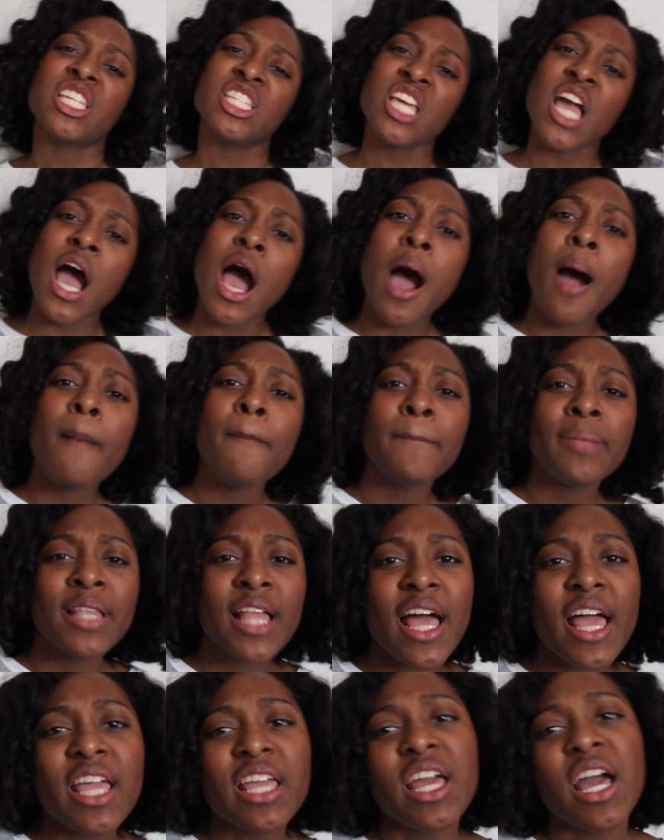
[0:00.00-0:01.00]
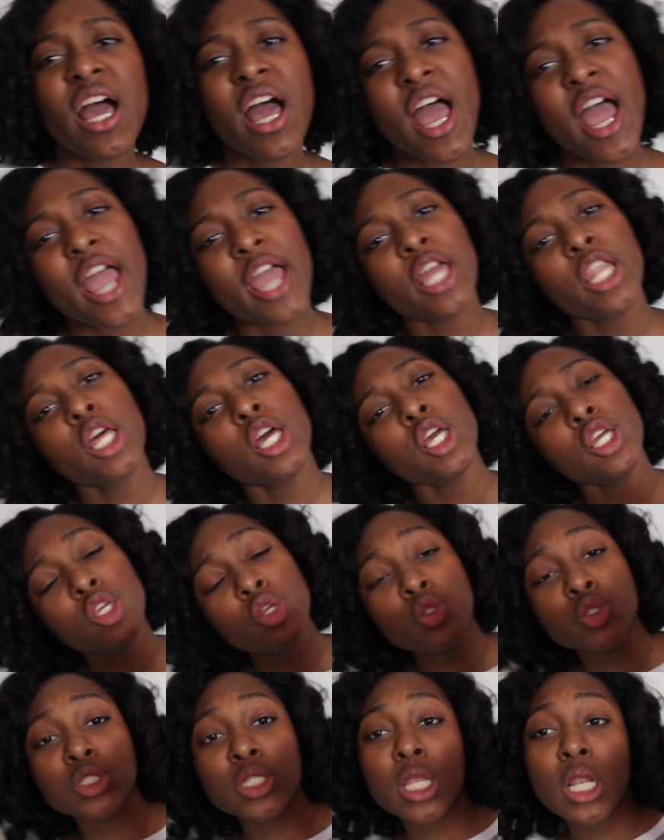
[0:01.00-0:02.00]
You're a player hater,
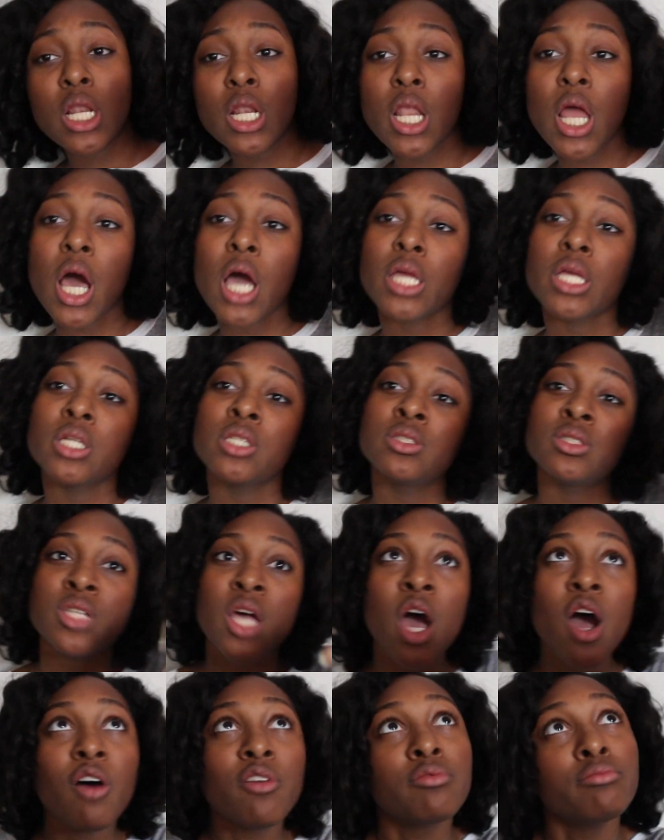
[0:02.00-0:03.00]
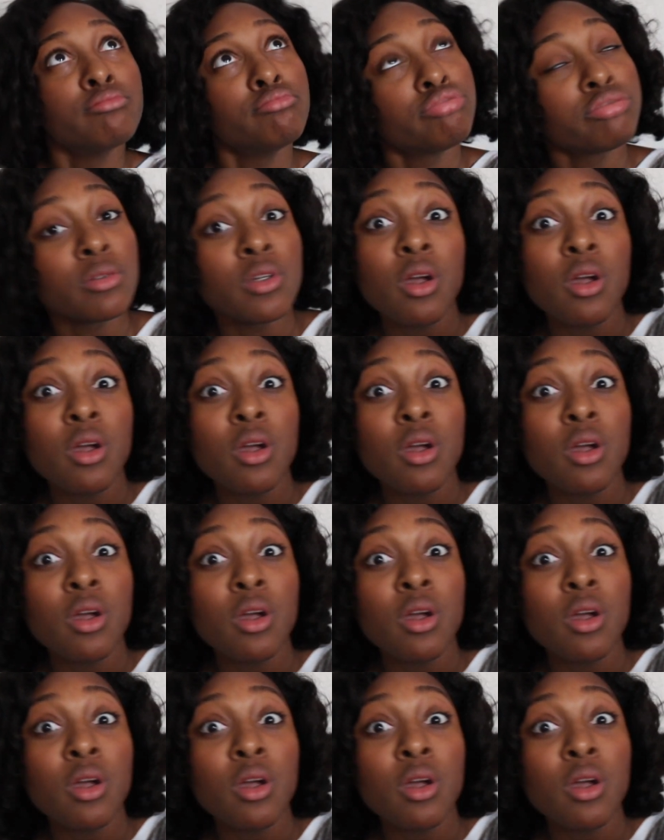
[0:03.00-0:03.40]
you should know yourself.